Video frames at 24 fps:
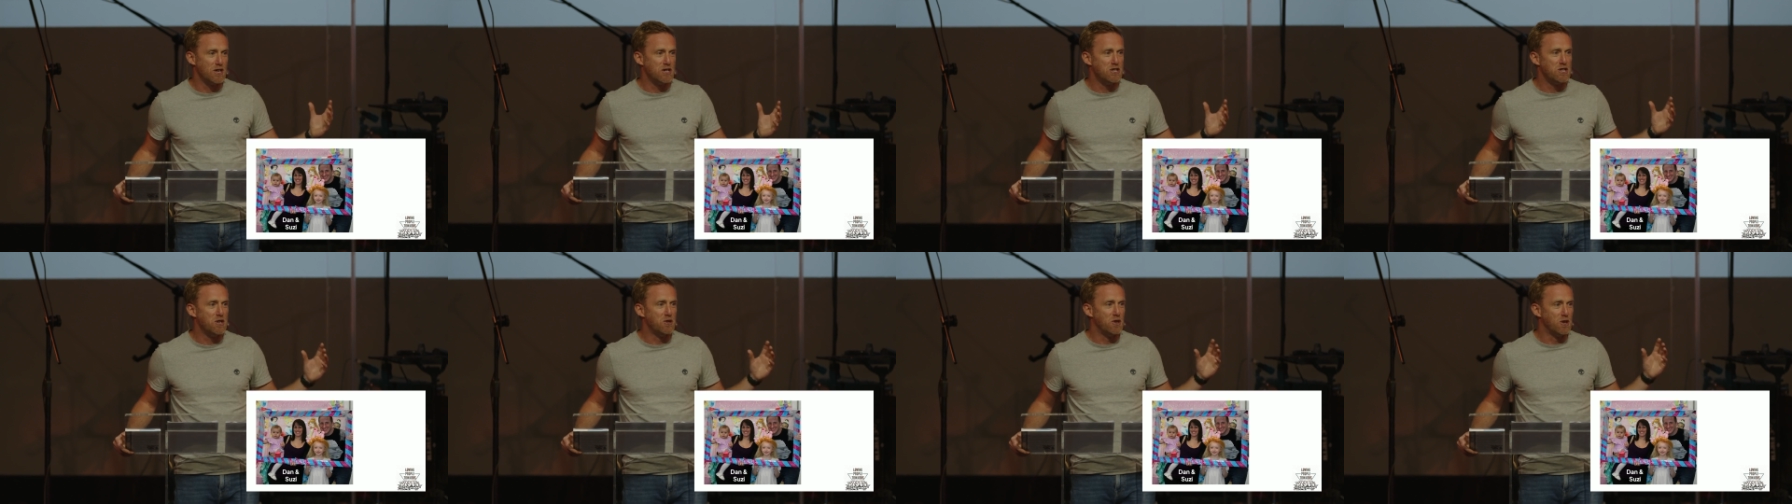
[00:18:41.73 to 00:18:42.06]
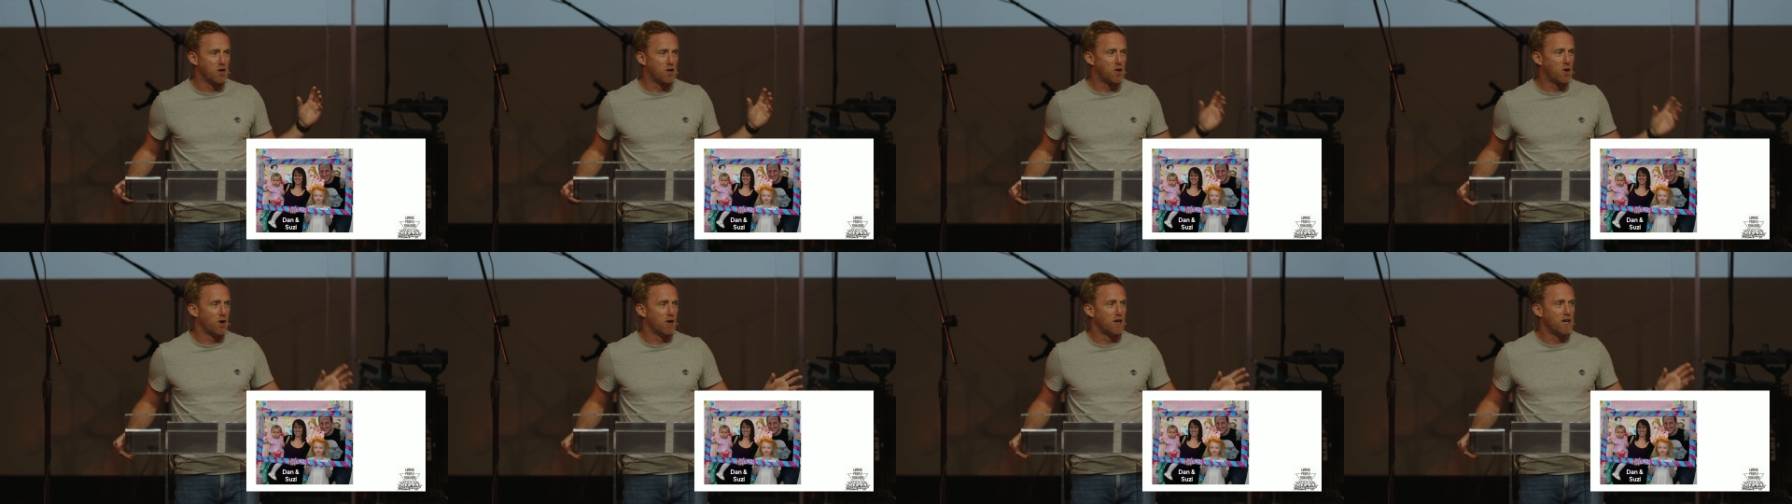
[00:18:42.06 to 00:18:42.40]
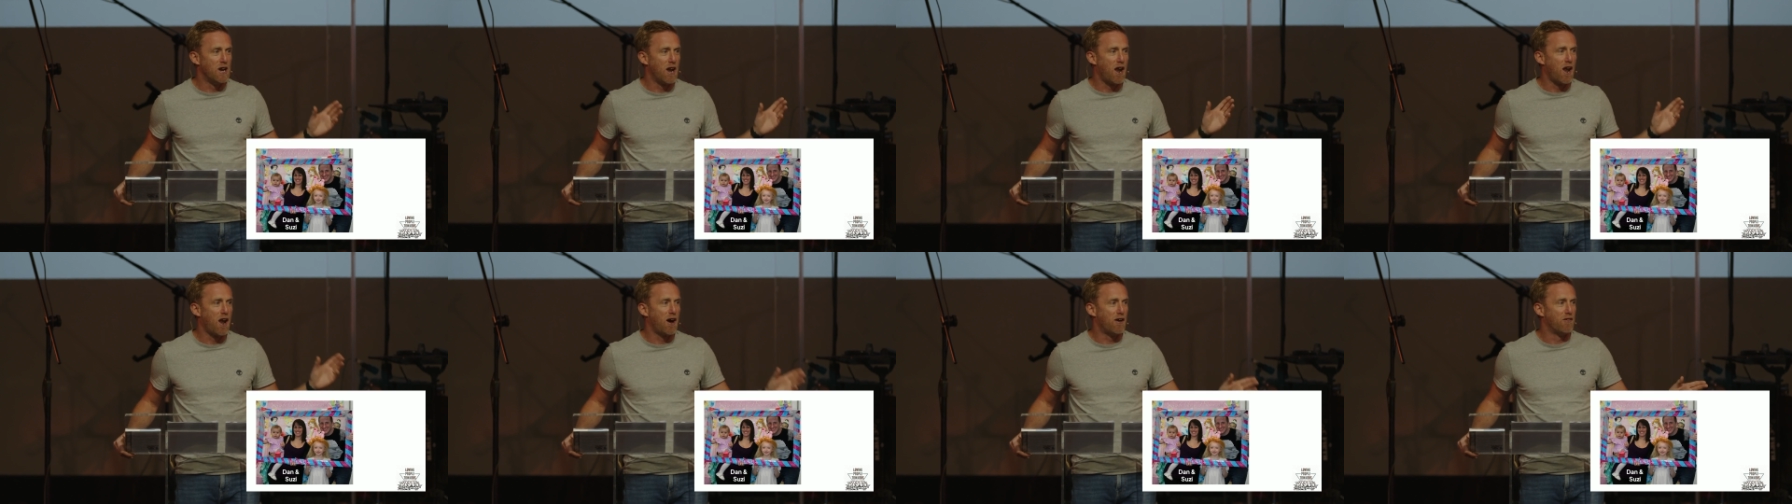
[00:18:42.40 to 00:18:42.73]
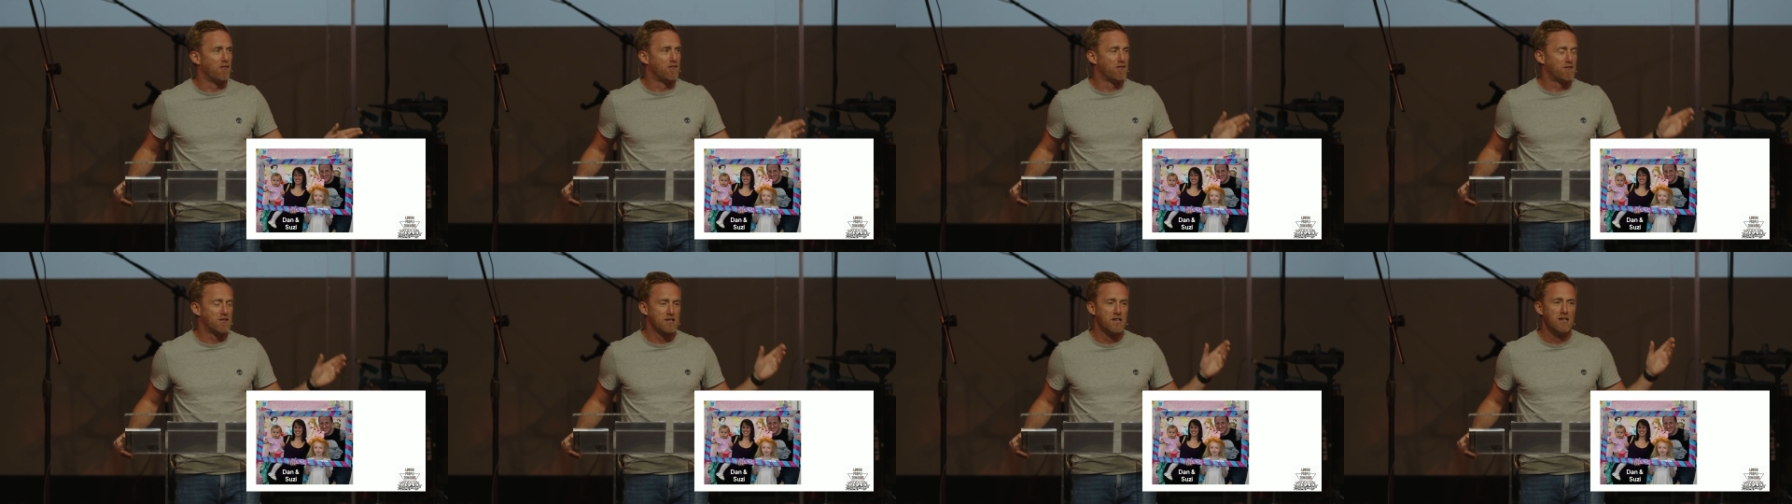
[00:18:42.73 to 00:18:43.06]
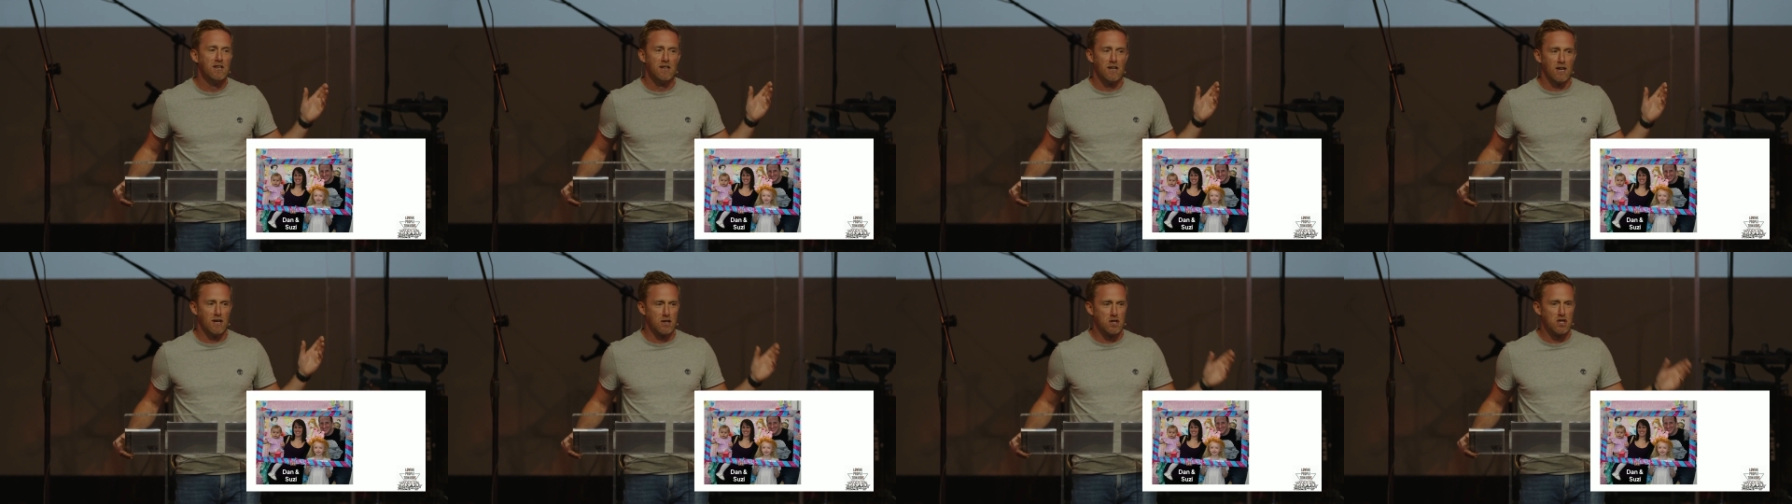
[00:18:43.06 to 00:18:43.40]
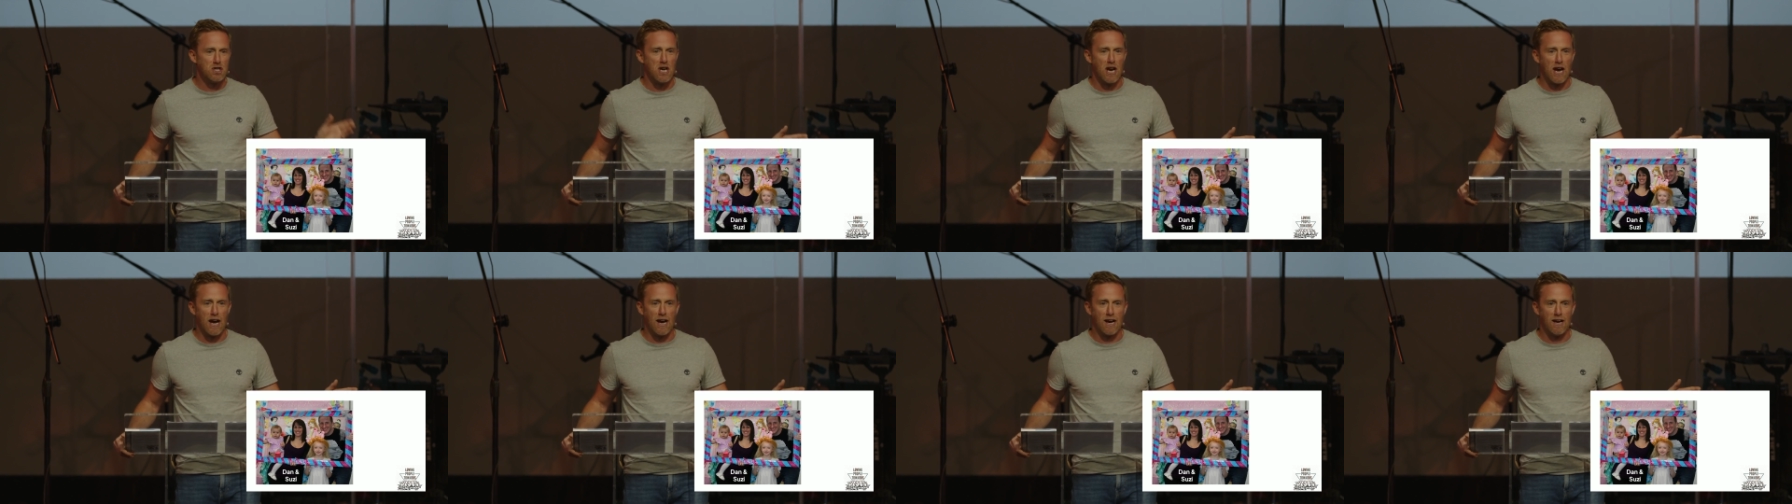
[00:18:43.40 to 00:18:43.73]
I knew that Colin loved a
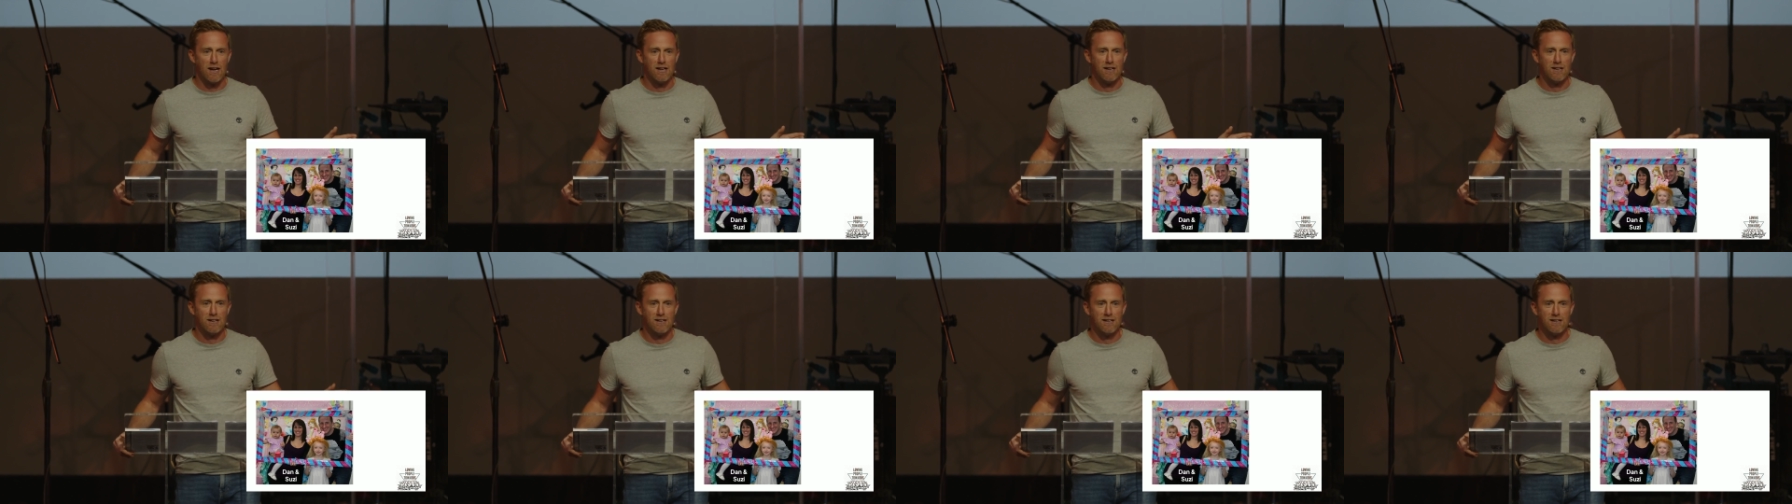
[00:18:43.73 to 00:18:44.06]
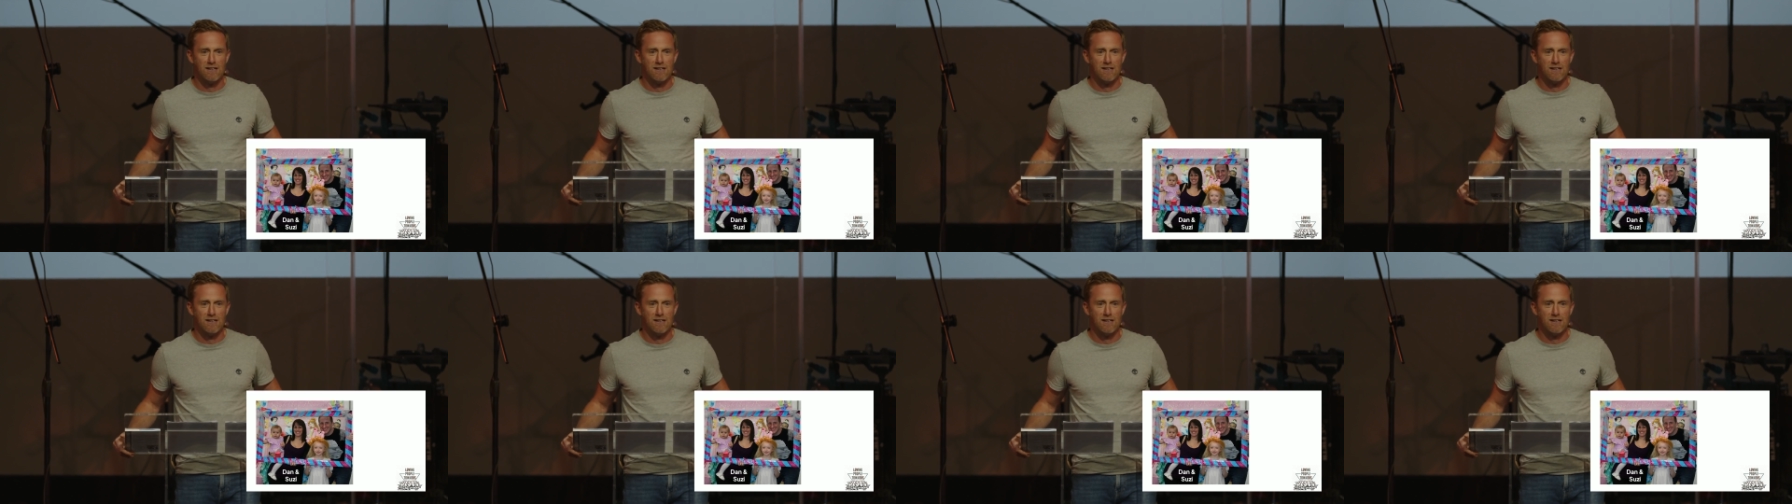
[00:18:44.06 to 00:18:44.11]
chat.